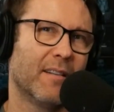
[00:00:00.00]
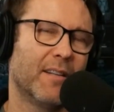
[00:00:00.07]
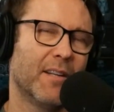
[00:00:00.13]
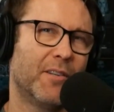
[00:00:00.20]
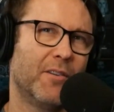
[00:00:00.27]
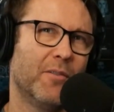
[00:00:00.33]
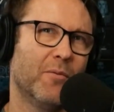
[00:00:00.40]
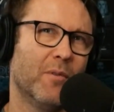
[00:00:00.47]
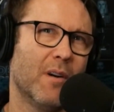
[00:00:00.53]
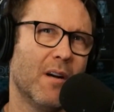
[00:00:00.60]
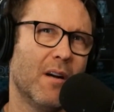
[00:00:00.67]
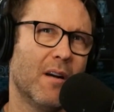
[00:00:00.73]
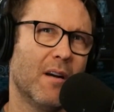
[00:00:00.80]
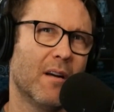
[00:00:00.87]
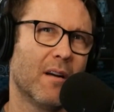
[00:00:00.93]
Did you
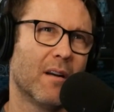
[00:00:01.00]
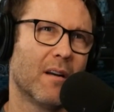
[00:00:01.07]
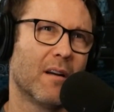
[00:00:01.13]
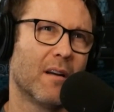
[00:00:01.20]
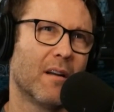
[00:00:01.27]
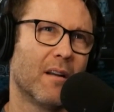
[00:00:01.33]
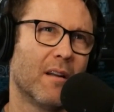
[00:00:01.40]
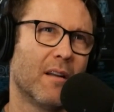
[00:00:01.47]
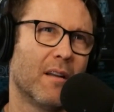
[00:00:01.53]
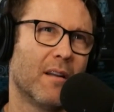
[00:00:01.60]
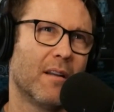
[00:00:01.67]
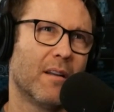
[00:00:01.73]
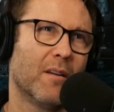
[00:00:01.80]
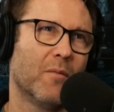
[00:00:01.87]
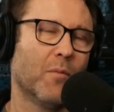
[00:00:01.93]

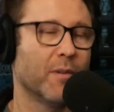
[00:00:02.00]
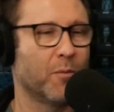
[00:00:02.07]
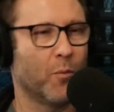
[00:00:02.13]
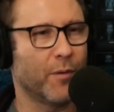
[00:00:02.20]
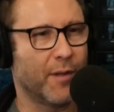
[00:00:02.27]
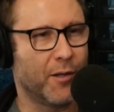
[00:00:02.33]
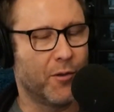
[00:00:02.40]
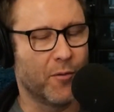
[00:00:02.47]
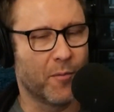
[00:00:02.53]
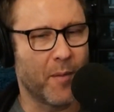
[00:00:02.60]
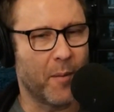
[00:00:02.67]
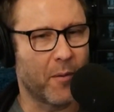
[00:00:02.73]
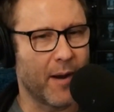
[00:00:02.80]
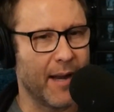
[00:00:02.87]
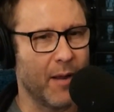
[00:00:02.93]

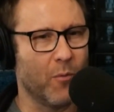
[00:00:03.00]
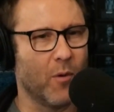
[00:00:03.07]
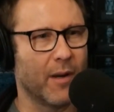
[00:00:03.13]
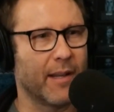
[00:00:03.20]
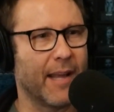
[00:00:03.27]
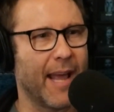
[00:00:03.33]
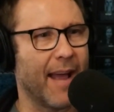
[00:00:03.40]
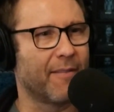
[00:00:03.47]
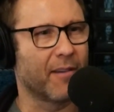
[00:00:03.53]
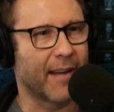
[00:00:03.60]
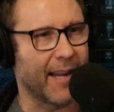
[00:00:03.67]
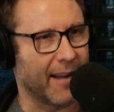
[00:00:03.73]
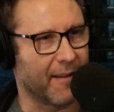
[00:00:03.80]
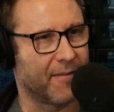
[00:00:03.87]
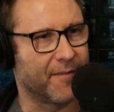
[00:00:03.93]
remember anyone ever
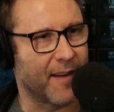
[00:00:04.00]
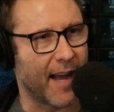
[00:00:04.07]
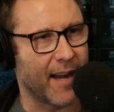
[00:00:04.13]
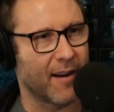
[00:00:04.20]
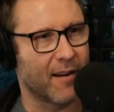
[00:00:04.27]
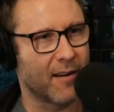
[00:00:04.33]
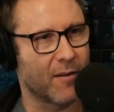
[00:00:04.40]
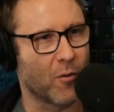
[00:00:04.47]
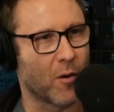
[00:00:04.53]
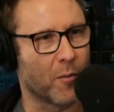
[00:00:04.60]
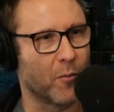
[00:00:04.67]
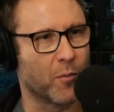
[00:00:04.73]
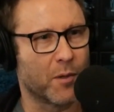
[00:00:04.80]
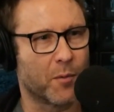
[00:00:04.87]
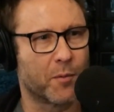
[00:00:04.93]
getting fired or
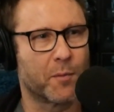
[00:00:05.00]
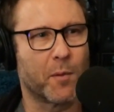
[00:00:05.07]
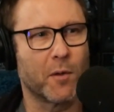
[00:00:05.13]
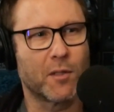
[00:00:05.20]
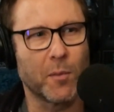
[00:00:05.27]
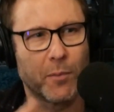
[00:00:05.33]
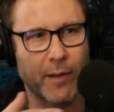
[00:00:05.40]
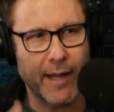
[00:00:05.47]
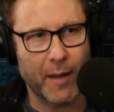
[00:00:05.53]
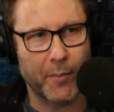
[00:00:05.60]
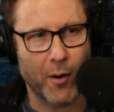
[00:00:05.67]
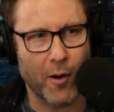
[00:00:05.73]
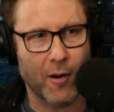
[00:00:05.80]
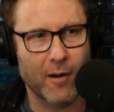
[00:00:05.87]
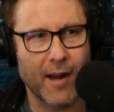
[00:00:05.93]
was supposed to play a
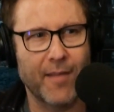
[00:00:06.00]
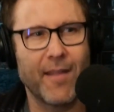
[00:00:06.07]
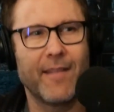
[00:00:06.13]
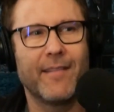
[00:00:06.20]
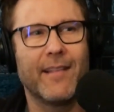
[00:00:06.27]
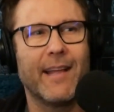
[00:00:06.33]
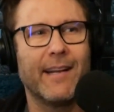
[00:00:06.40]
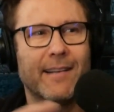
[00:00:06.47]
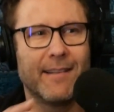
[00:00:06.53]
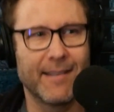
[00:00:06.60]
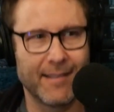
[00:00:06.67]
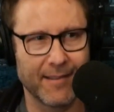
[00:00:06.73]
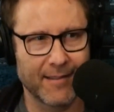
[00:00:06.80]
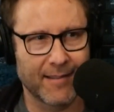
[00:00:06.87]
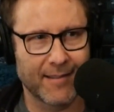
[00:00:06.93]
part and then they
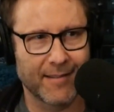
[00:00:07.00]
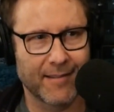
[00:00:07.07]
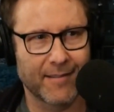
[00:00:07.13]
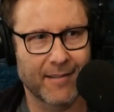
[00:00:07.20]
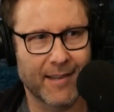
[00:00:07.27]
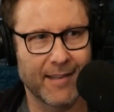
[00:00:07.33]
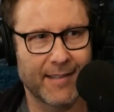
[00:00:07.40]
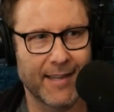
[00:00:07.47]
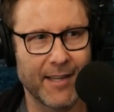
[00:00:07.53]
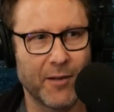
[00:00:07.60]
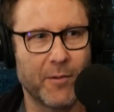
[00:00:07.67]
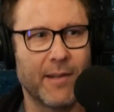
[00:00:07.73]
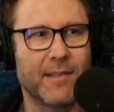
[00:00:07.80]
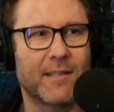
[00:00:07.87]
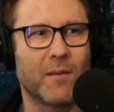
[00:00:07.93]
didn't
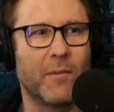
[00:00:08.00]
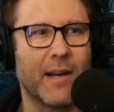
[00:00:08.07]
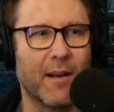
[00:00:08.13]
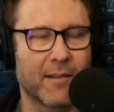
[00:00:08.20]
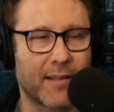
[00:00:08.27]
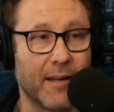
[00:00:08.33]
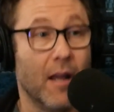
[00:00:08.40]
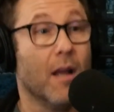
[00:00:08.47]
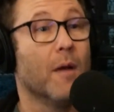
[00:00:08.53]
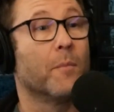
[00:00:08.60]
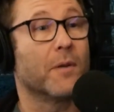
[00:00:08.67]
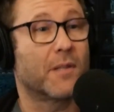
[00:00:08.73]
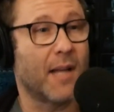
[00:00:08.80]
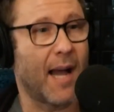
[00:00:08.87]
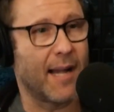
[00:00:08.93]
continue it and someone else can,
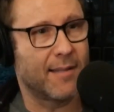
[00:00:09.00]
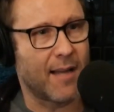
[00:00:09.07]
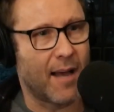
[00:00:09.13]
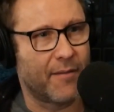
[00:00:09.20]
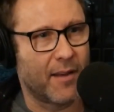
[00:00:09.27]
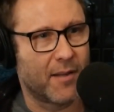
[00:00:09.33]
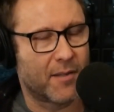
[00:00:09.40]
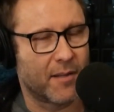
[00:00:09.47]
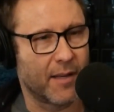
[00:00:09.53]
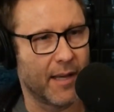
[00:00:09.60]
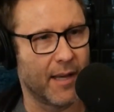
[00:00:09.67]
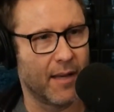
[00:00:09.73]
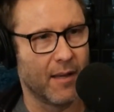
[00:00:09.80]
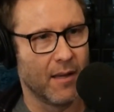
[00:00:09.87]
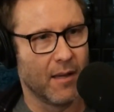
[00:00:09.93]
besides
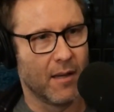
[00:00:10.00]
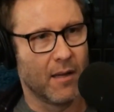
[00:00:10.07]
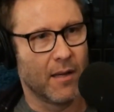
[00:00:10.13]
obviously,